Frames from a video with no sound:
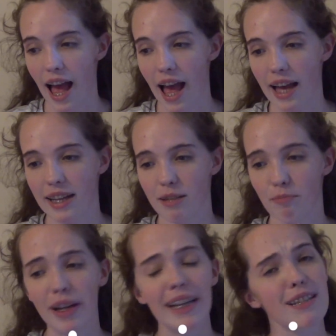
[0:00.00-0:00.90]
And
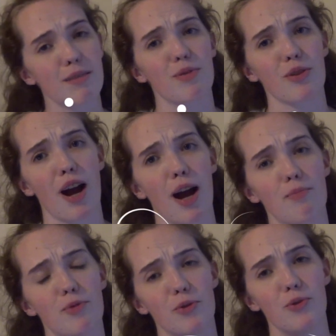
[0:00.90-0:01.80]
please
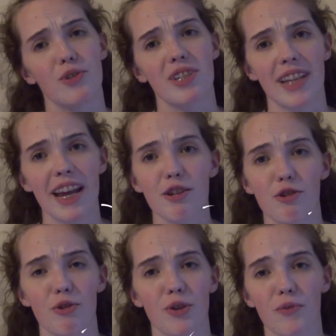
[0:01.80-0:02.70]
subscribe to stay
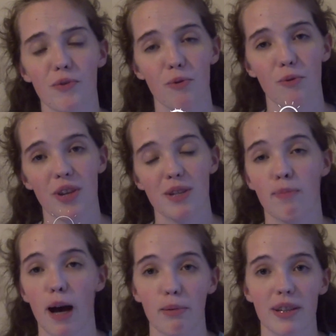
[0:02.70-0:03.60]
tuned for this
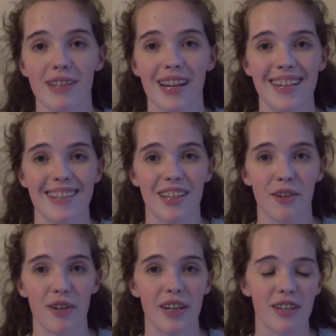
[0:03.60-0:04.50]
Bible study
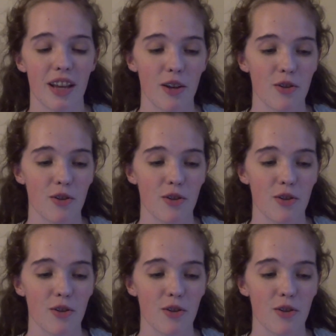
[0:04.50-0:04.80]
series